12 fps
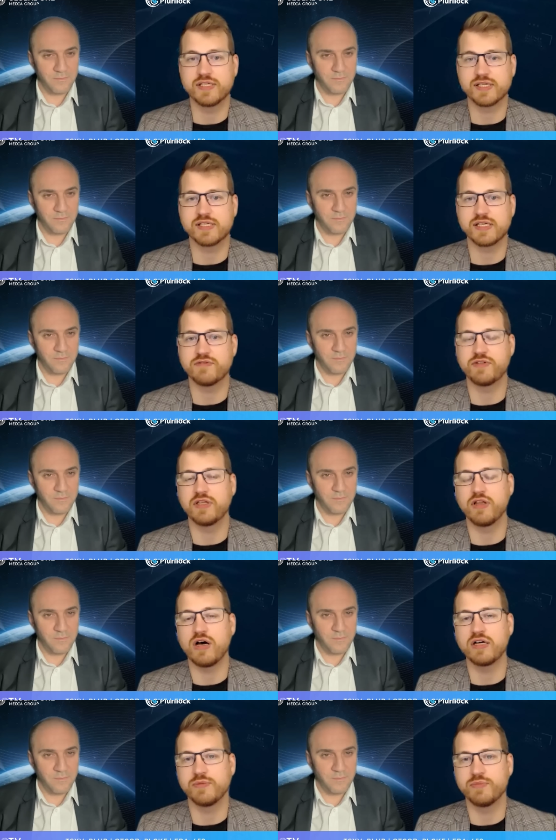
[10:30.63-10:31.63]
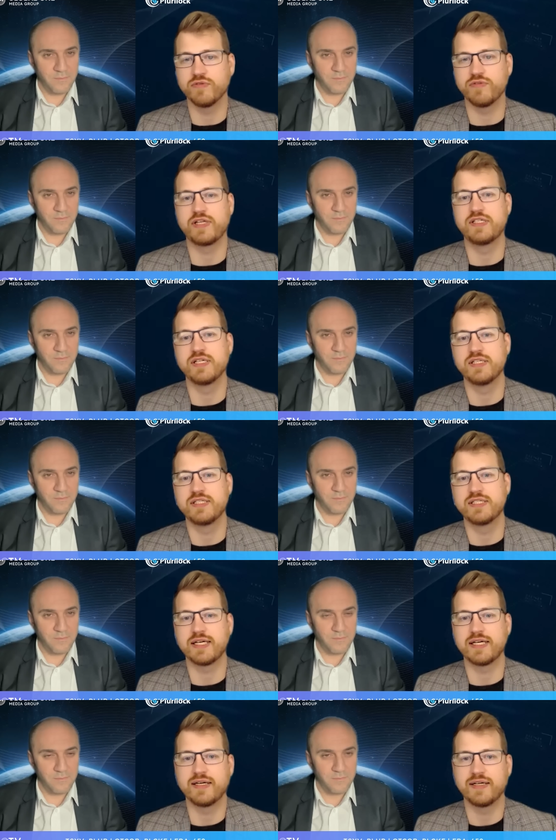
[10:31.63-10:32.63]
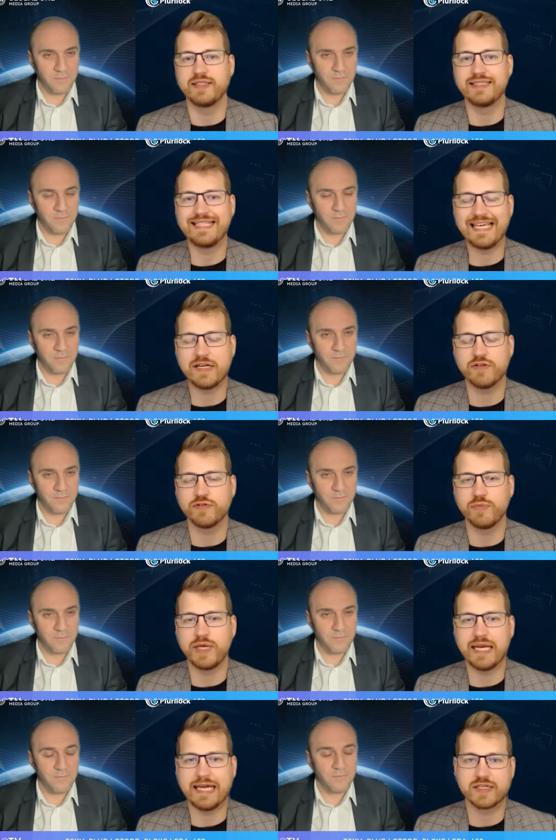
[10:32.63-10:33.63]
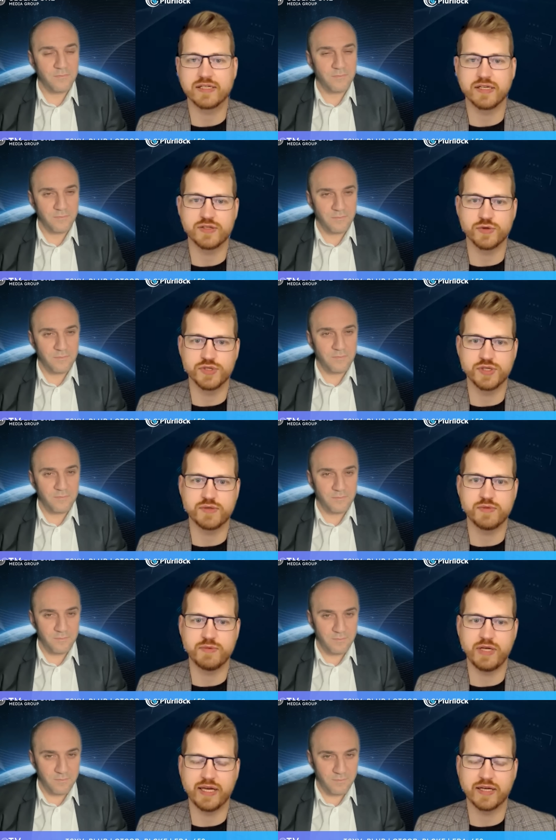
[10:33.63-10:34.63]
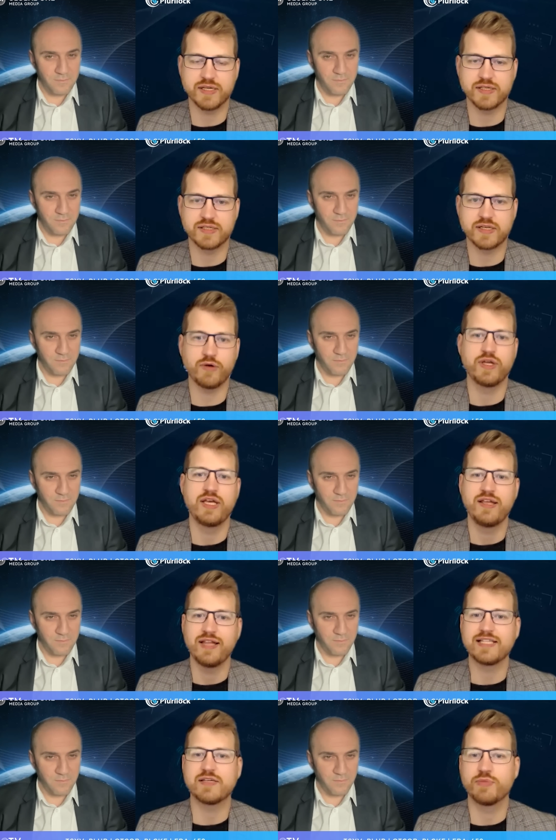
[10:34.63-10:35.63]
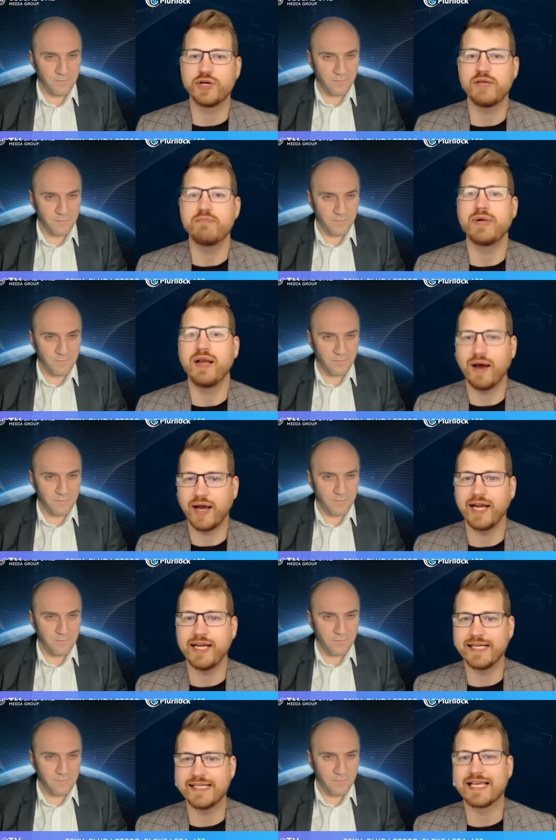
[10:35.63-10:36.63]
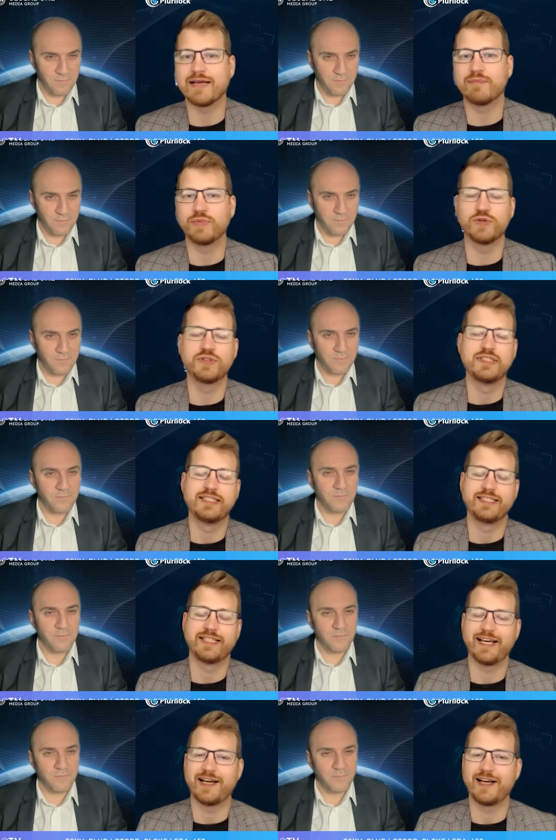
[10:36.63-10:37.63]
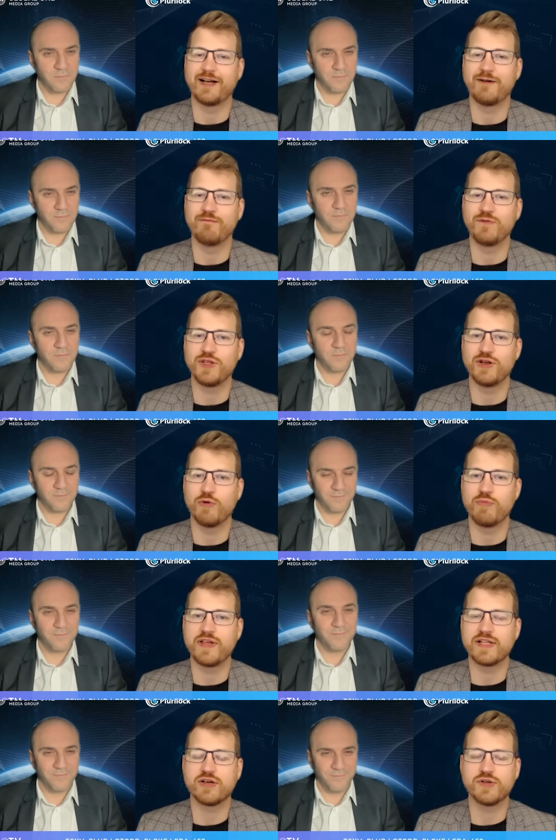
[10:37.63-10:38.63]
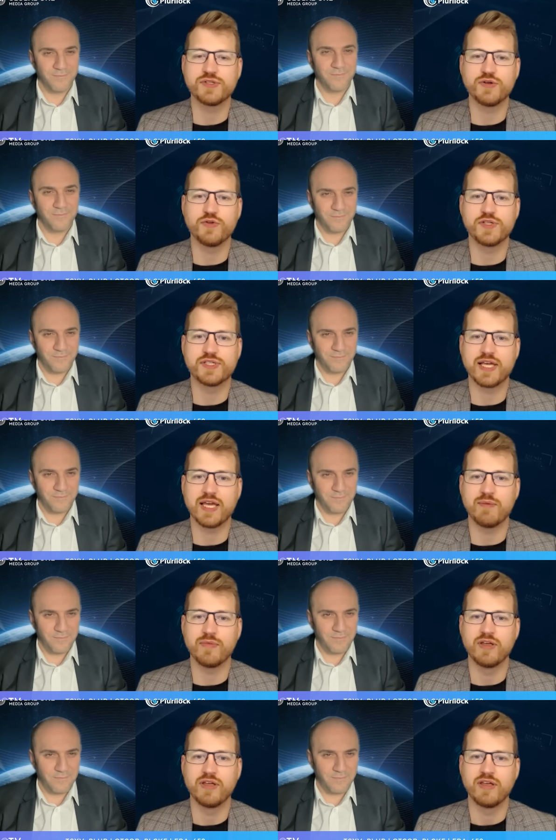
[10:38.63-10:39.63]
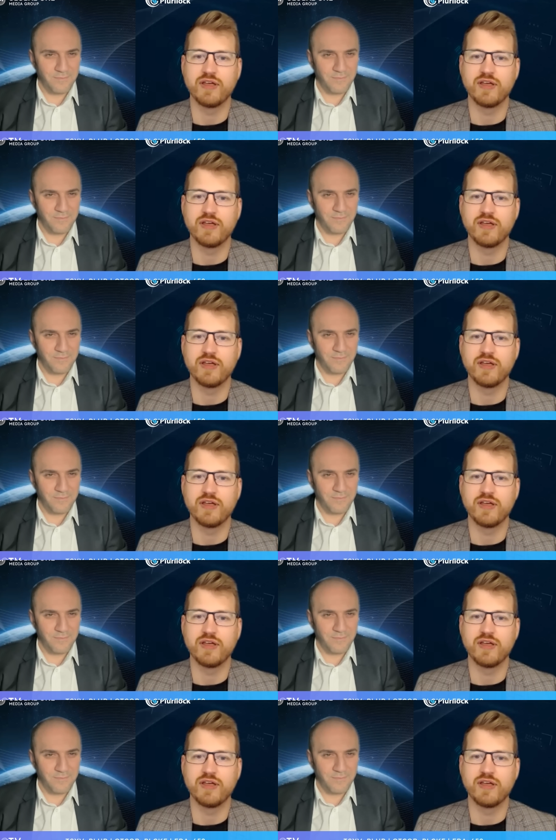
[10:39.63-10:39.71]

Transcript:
Speaker 1: successfully locked. It prevented uh, data from being accessed or systems being accessed. Now that's a pretty benign example, um, you know, but that's also the same